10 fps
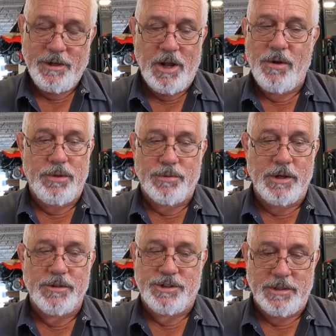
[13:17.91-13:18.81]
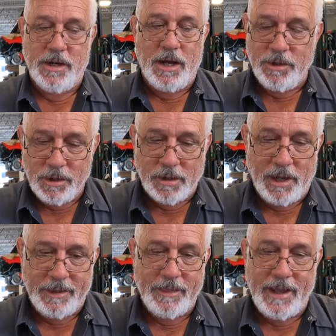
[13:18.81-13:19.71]
No, the rotor should not look
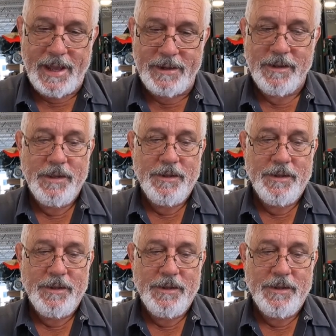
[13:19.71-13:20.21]
like that.